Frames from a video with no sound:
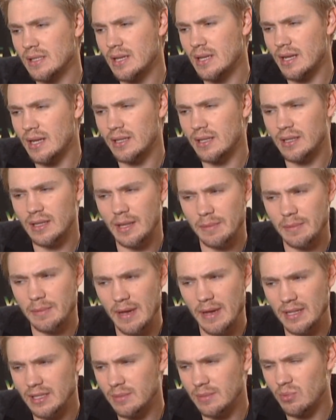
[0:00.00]
kind of the
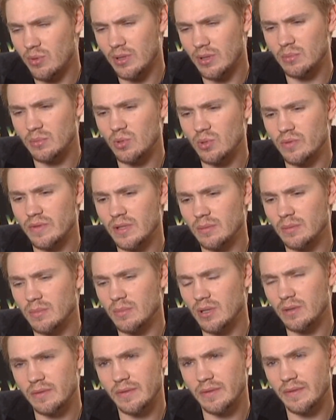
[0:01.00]
climactic point of the movie in the
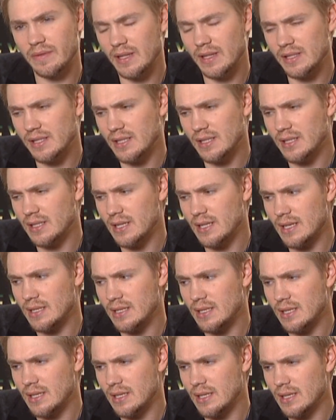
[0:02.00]
middle of the fight scene,
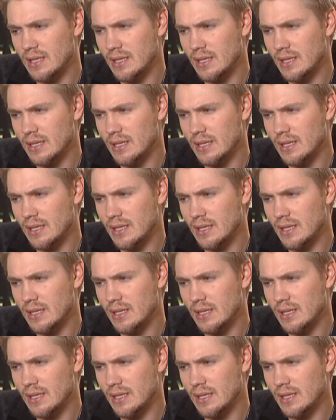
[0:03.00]
and